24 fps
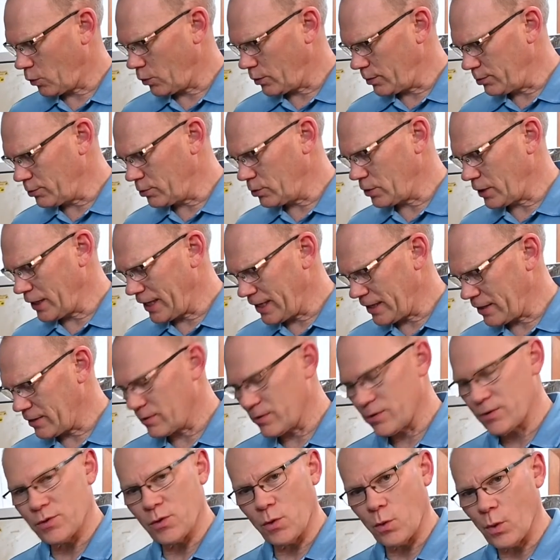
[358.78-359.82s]
equilibrate
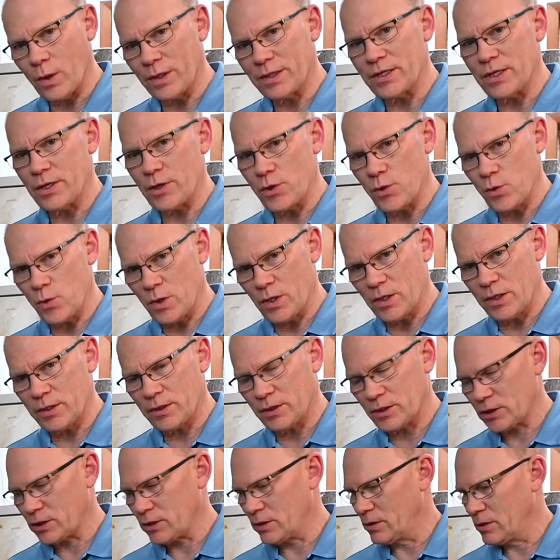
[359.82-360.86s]
to what the unit
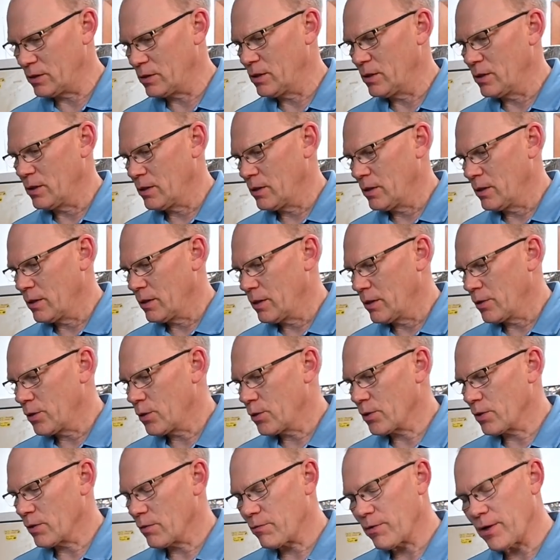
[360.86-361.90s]
is,
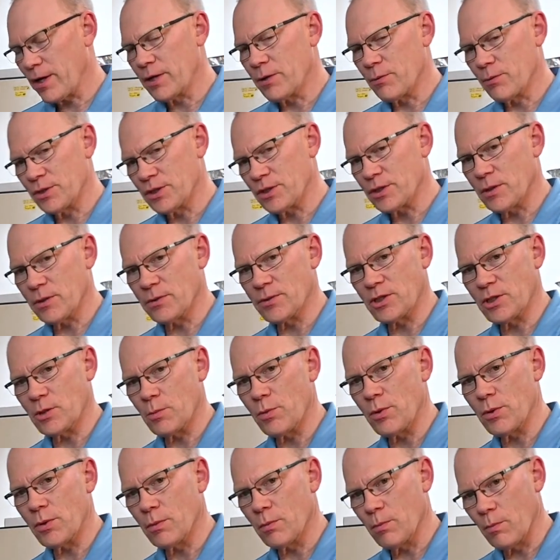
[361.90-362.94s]
you're gonna find the results to
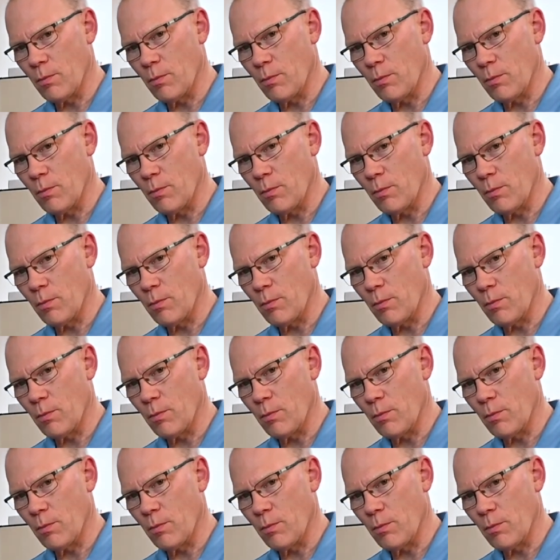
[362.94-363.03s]
be